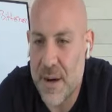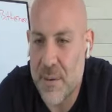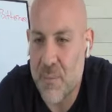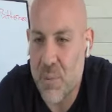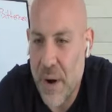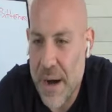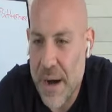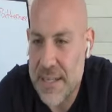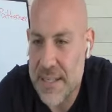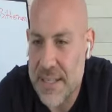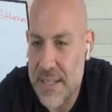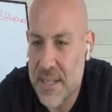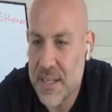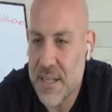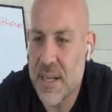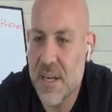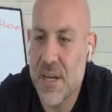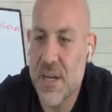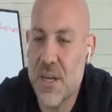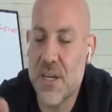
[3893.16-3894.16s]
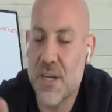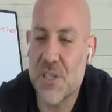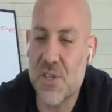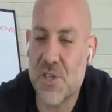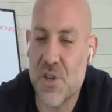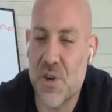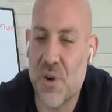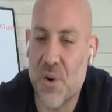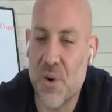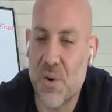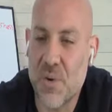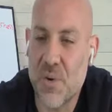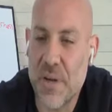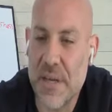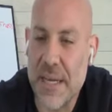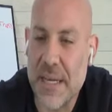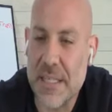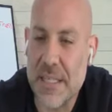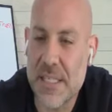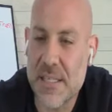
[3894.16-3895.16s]
brandy. So
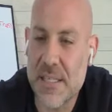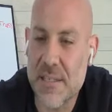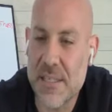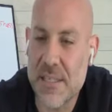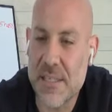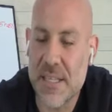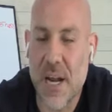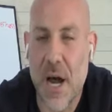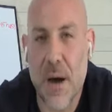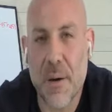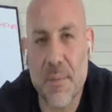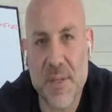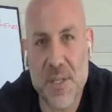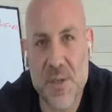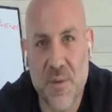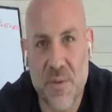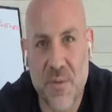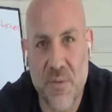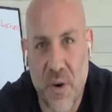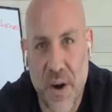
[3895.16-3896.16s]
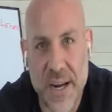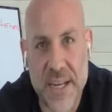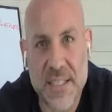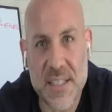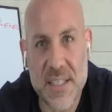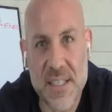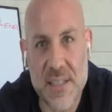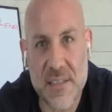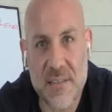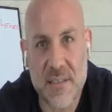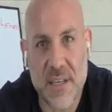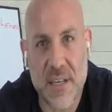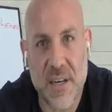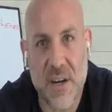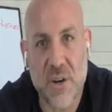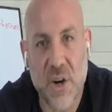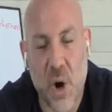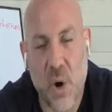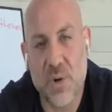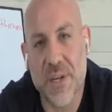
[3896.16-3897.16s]
it's synonymous with France,
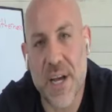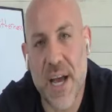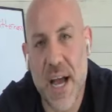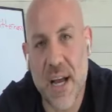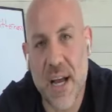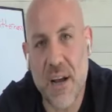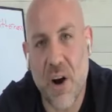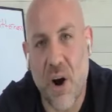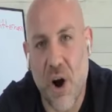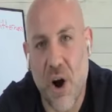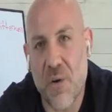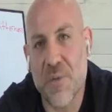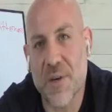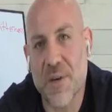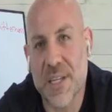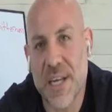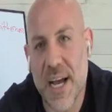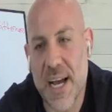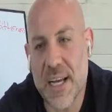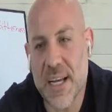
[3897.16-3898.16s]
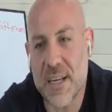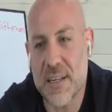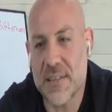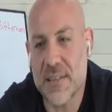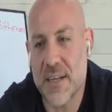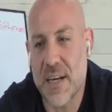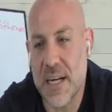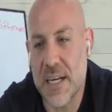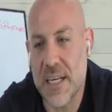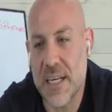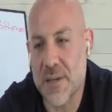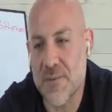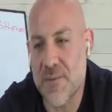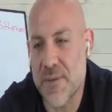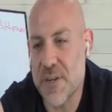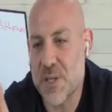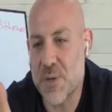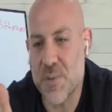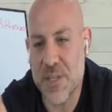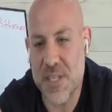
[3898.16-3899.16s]
cognac, armagnac,
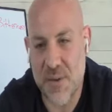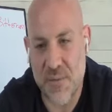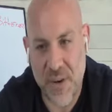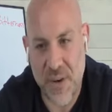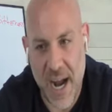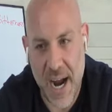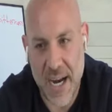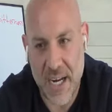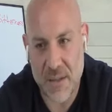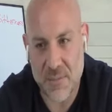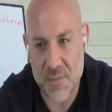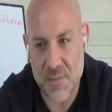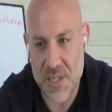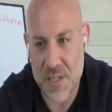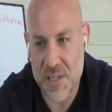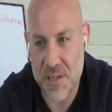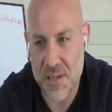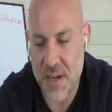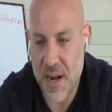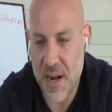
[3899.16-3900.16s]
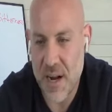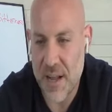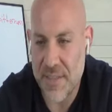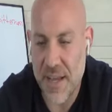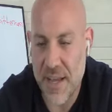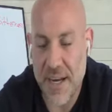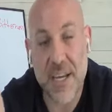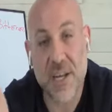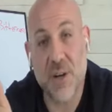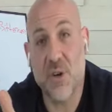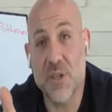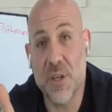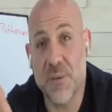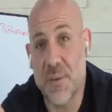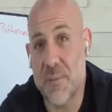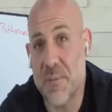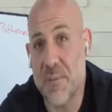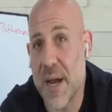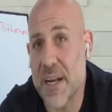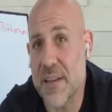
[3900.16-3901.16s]
very specific items that can only
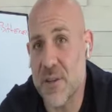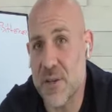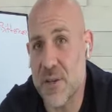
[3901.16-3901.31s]
be made in